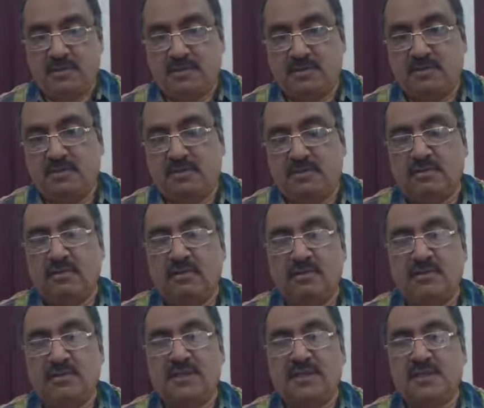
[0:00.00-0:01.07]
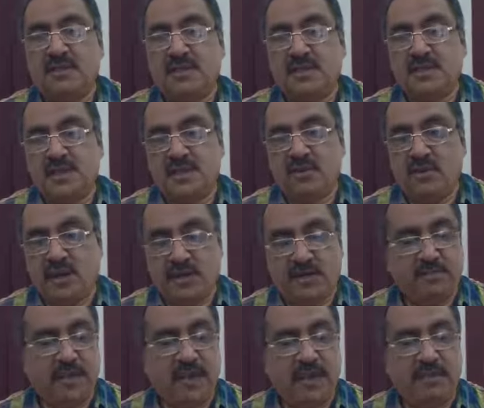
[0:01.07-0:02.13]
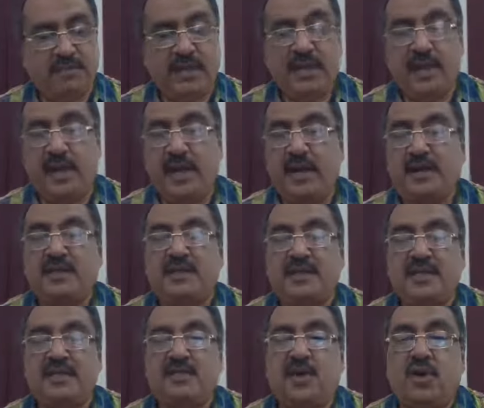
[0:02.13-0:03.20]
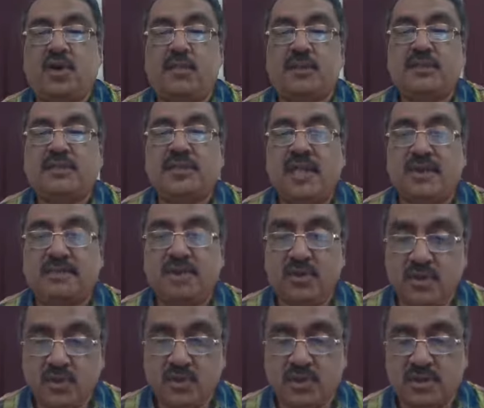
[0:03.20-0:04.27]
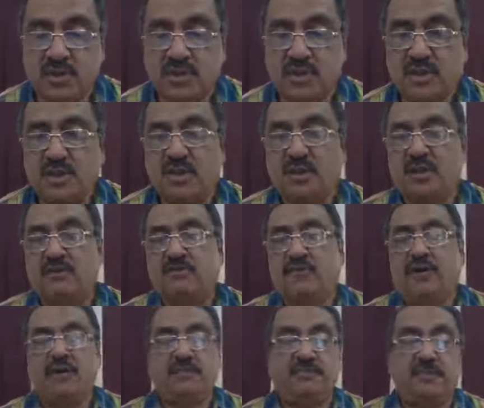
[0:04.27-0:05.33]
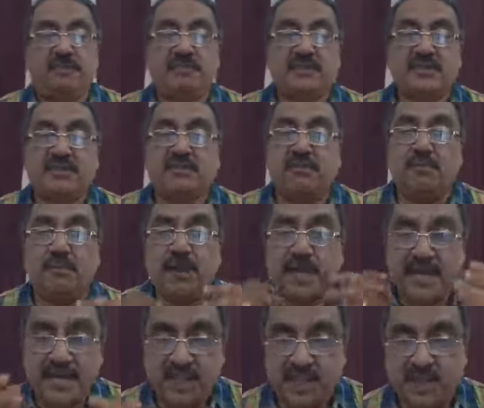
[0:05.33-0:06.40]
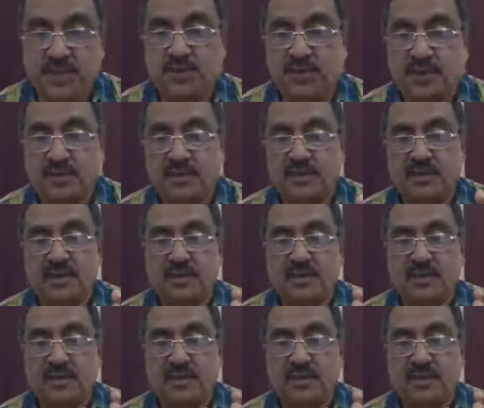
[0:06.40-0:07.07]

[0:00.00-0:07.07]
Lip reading: So this is a thing you have to bear in mind, and these documents can be used for the purpose of money suit.